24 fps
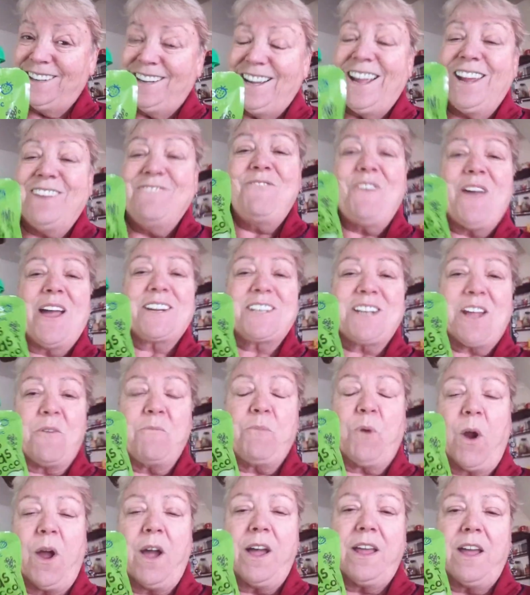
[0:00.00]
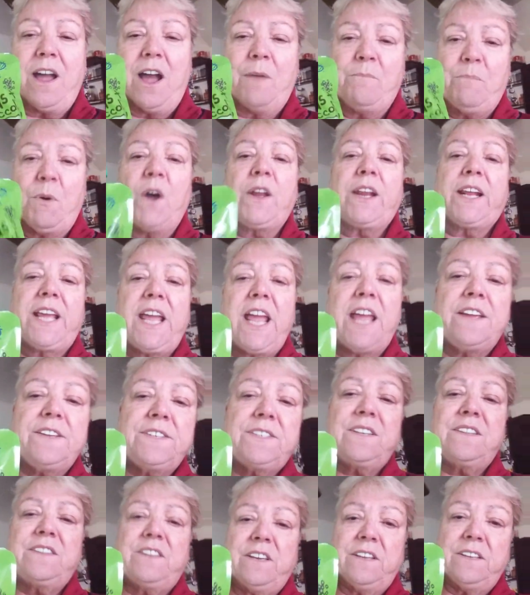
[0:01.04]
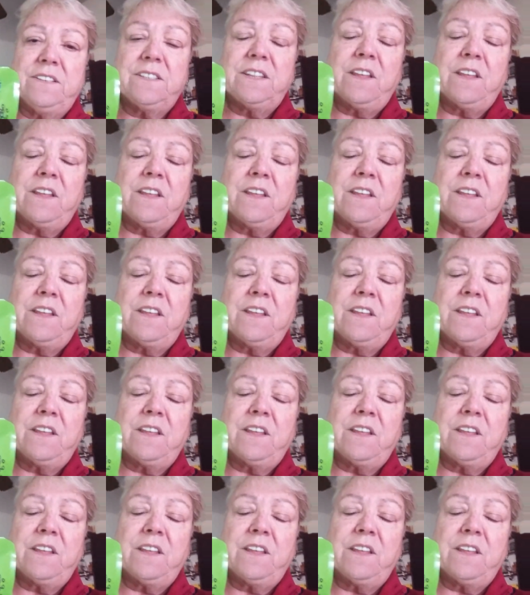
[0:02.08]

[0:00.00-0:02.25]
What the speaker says: In fact, I bought a case of these